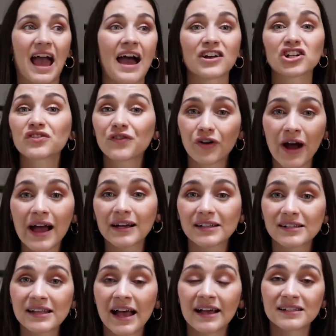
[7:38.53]
cash for
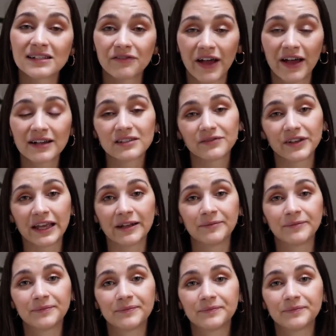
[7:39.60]
access, effectively.